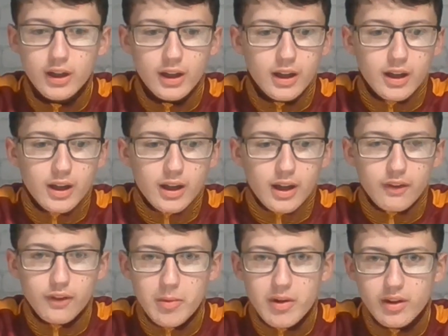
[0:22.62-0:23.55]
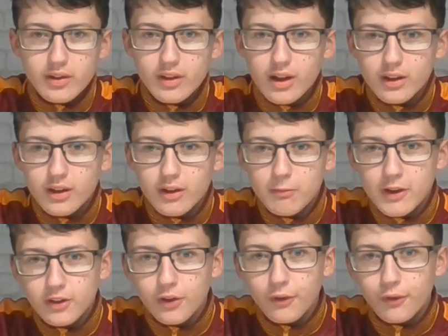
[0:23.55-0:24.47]
If you missed that, you've missed the
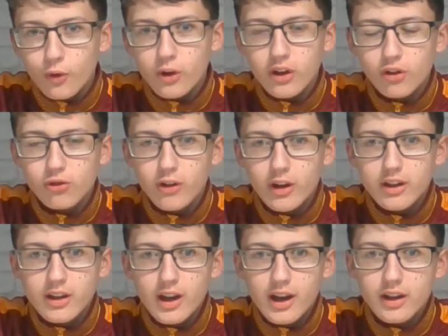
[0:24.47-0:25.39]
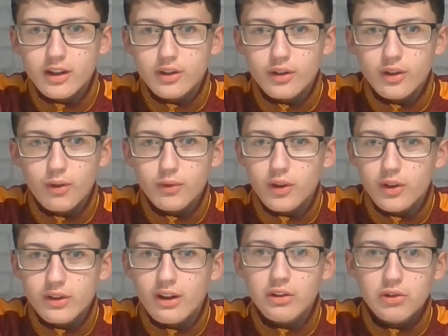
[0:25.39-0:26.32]
funniest red card of the
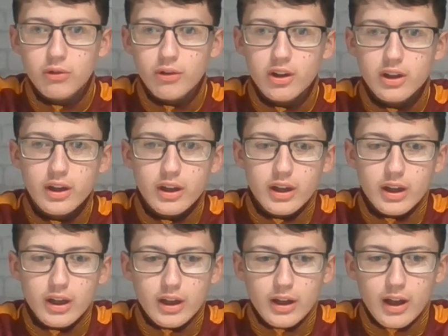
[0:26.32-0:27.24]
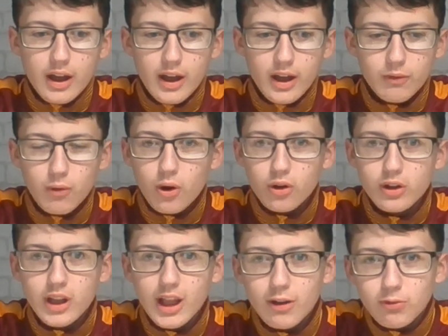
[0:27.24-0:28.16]
century. What a
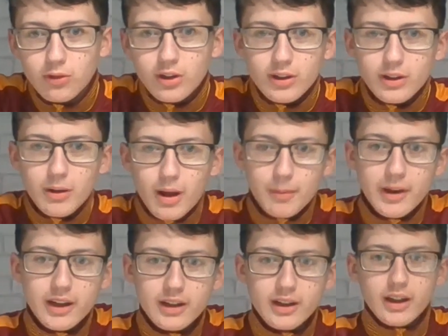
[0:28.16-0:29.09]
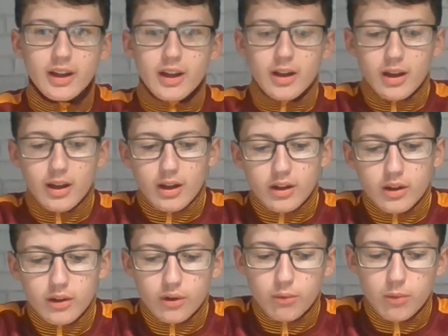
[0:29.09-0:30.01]
clown. I mean, there
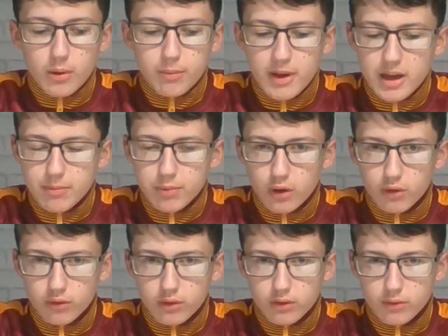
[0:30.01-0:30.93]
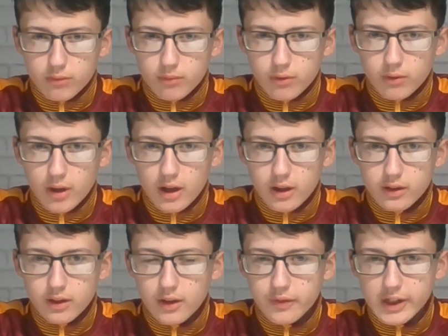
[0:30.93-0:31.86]
were people on
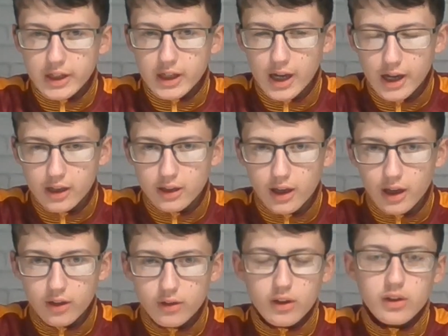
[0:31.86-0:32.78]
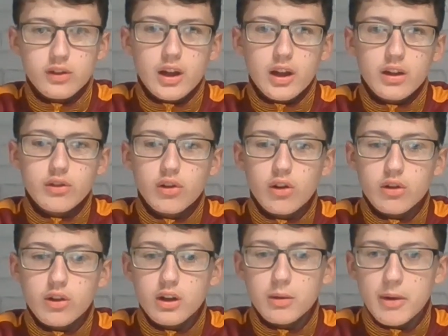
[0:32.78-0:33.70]
ITV highlights last night talking
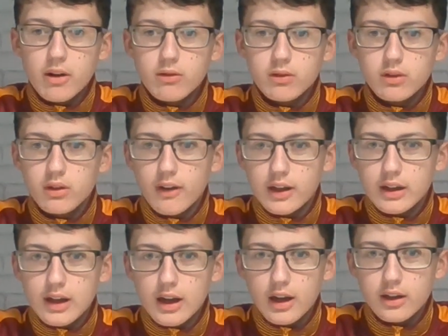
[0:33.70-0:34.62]
about the red card.